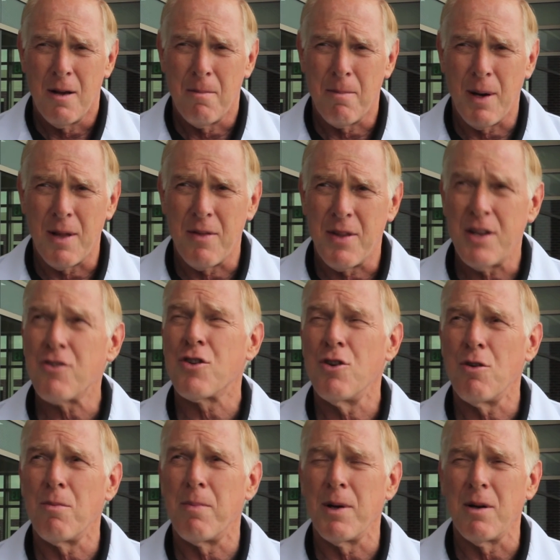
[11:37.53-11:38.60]
But this
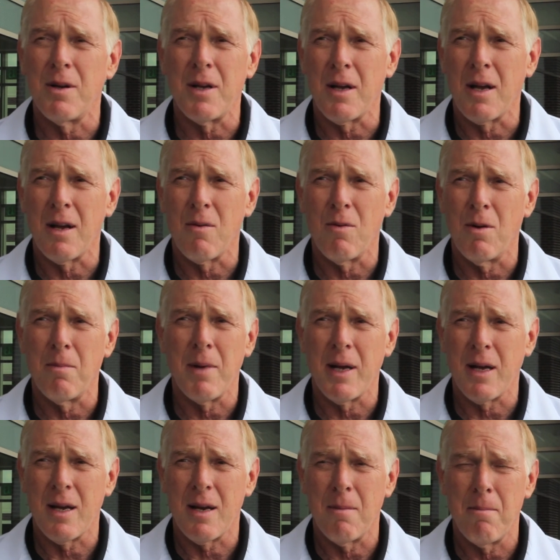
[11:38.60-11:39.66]
new building will
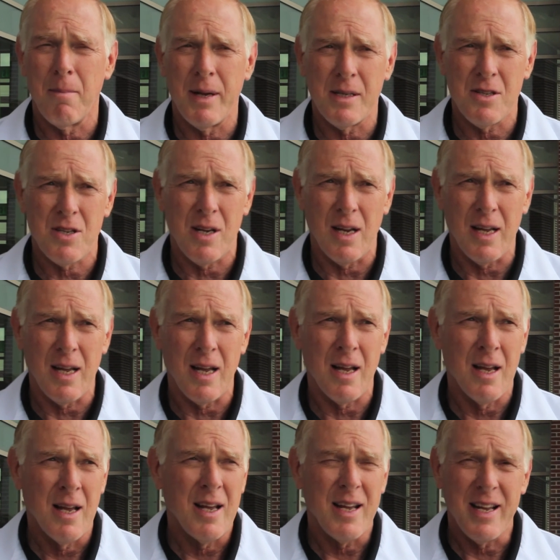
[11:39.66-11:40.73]
make it immensely
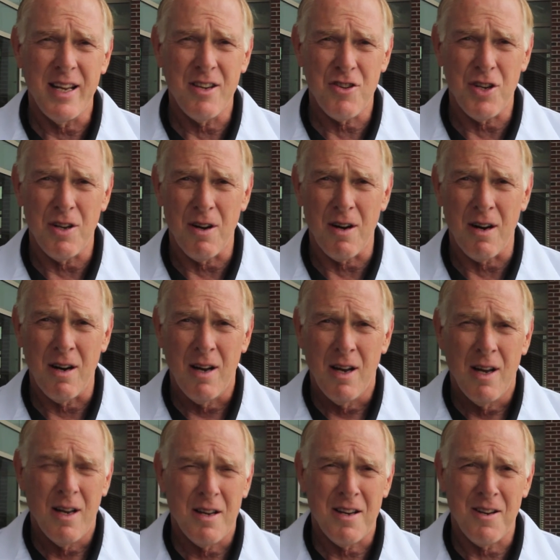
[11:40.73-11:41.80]
easier
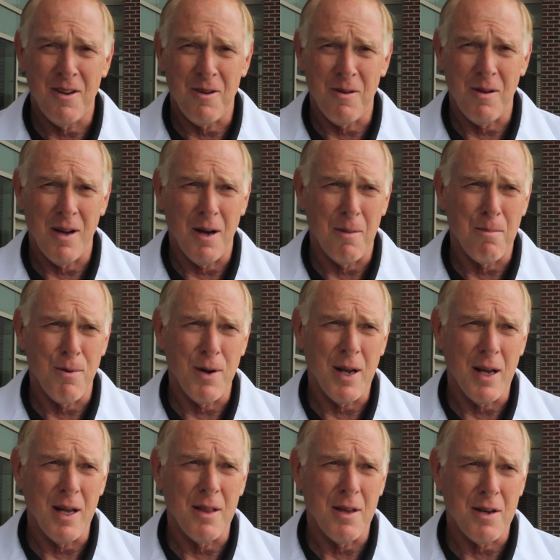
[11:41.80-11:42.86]
to uh,
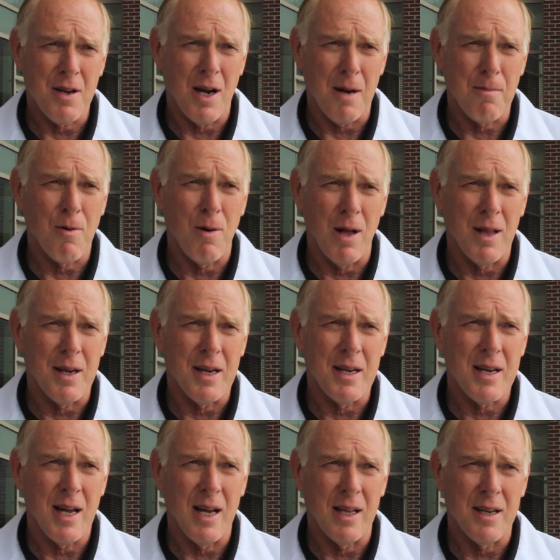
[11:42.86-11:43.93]
bring in the top quality
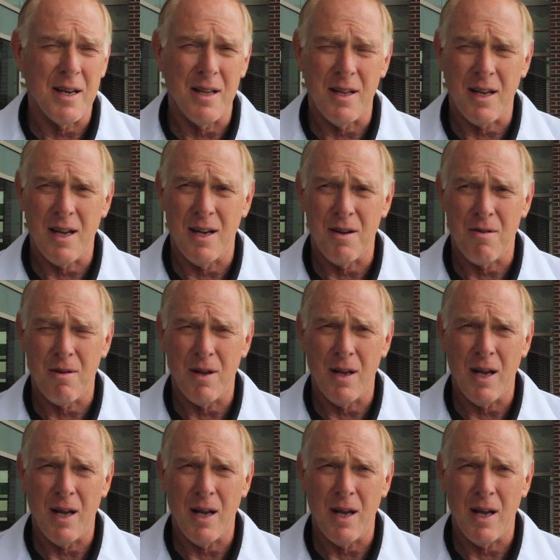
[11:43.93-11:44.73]
talent in the country.